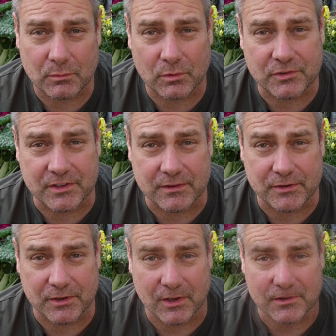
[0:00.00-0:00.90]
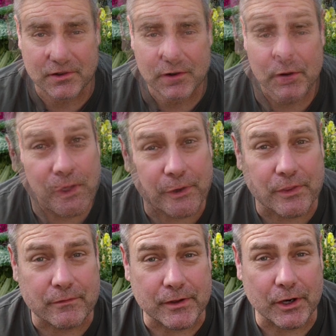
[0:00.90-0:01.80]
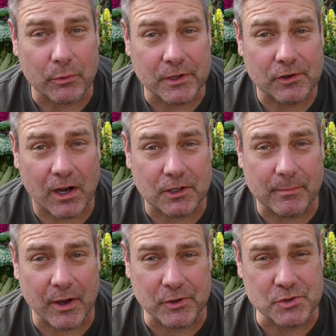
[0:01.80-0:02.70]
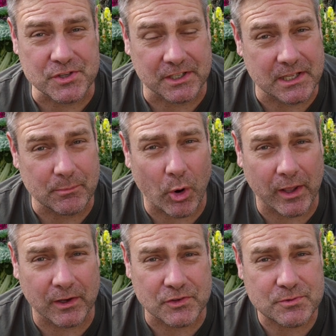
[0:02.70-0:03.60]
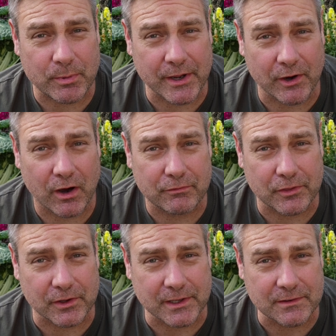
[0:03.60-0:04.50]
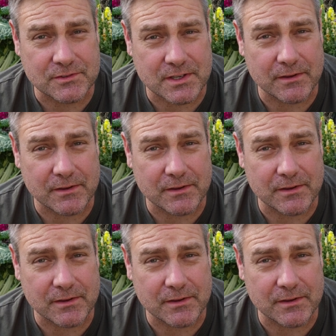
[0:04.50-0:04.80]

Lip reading: we'll see if it does. Earlier in the video, we talked about using neem oil and spraying off the leaves.